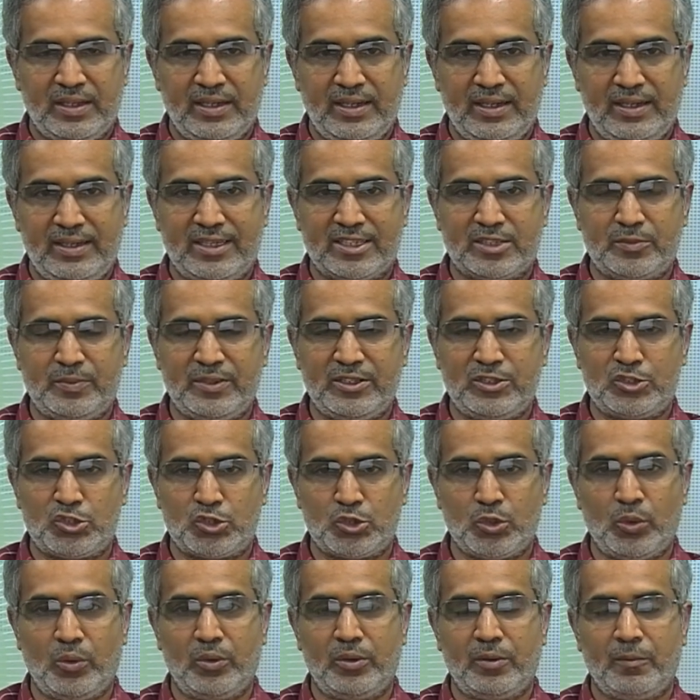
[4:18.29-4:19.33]
it has been
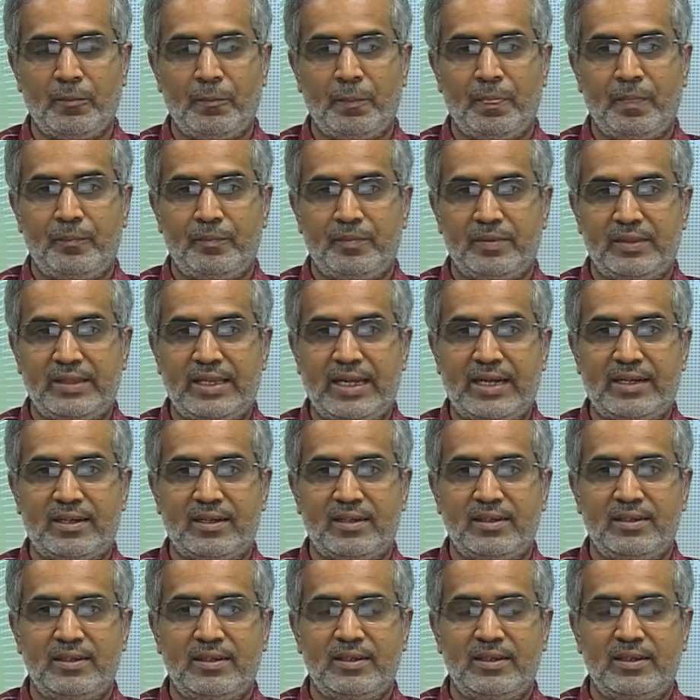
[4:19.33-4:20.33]
shown that